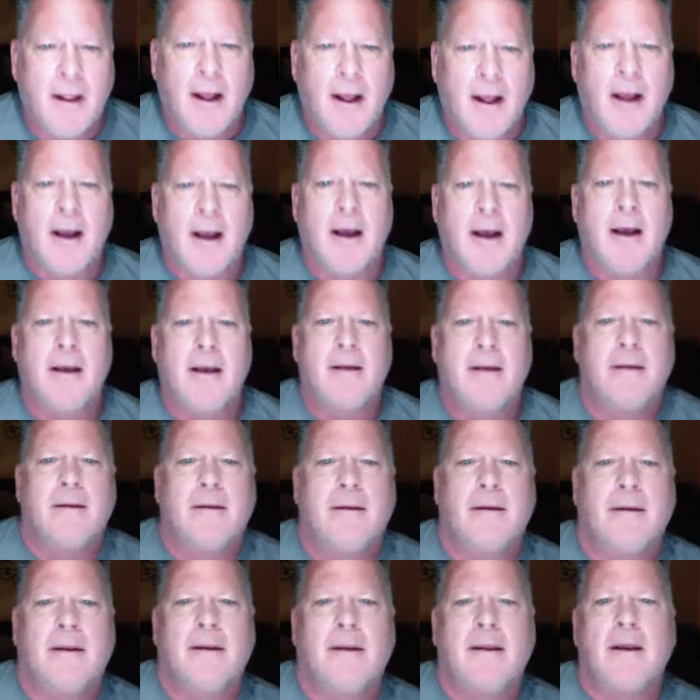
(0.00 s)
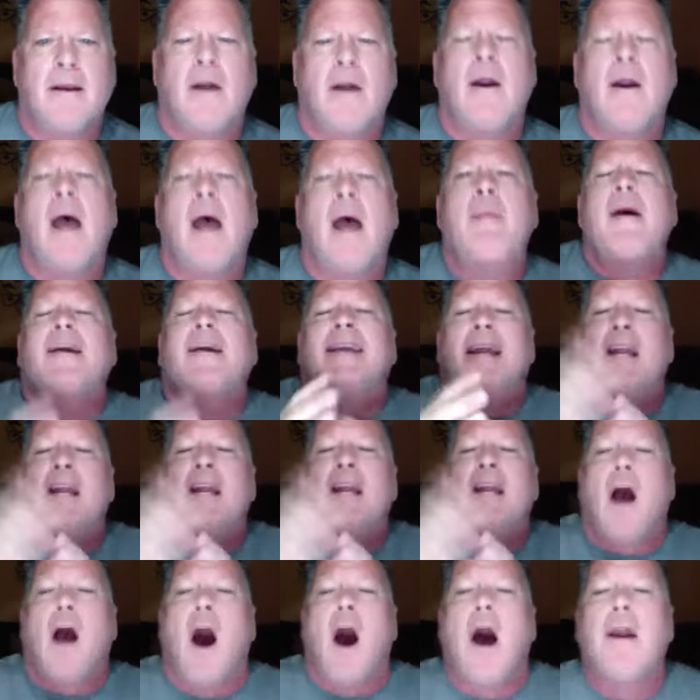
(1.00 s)
Uh, how about
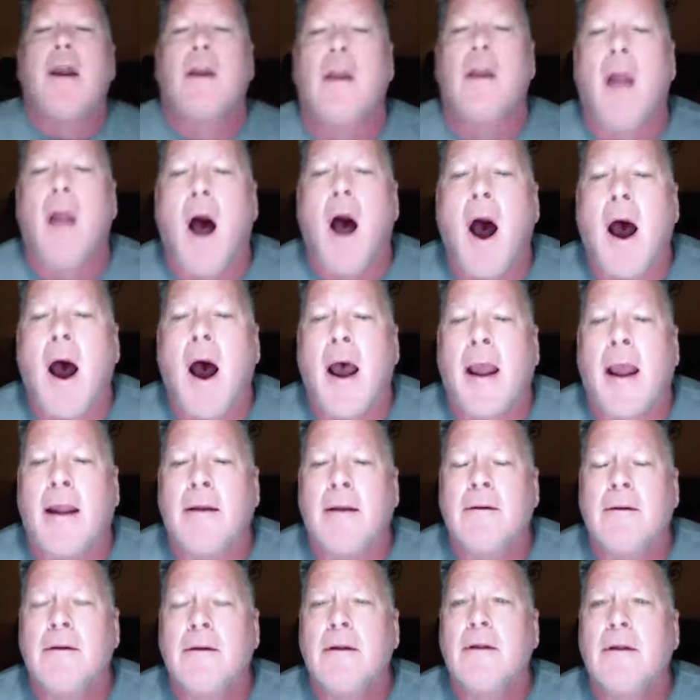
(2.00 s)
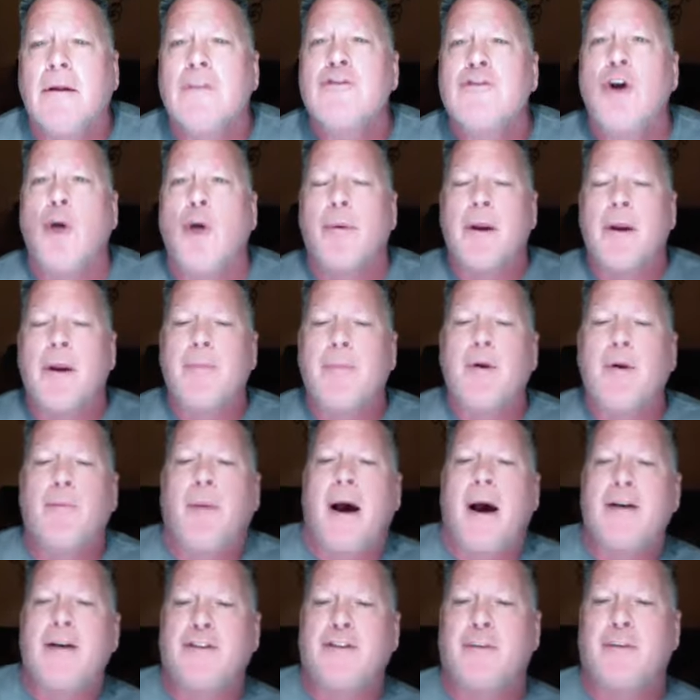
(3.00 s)
getting online to open up your
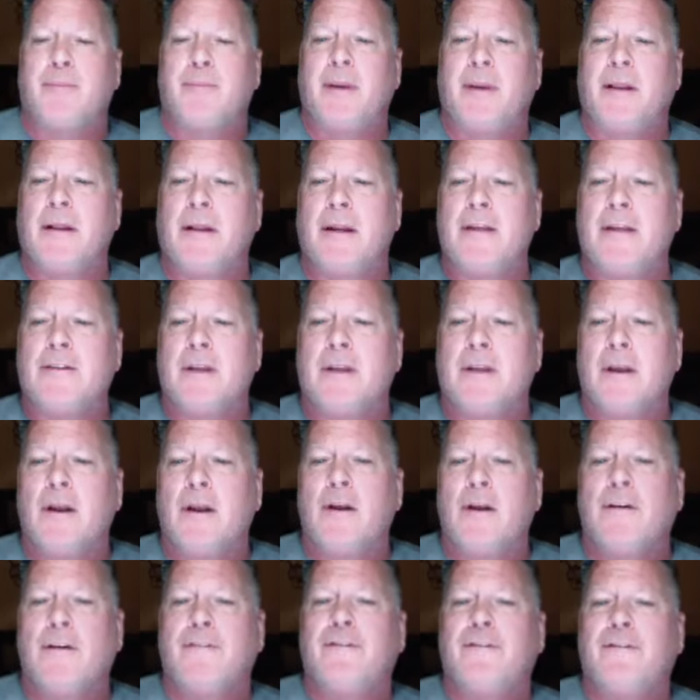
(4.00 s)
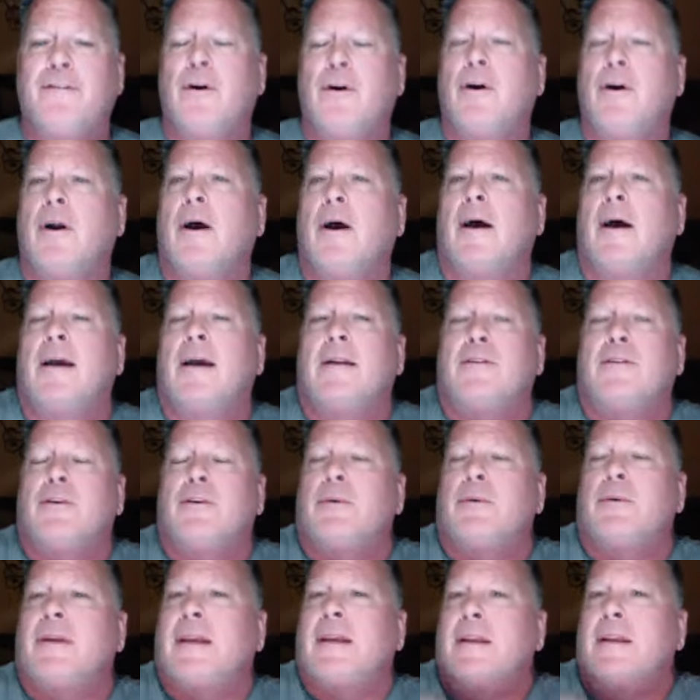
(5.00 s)
possibilities for uh,
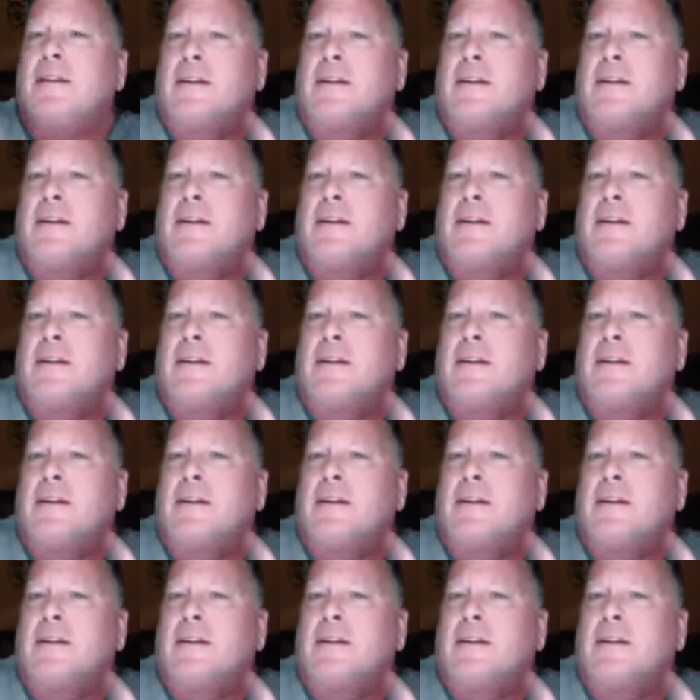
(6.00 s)
to,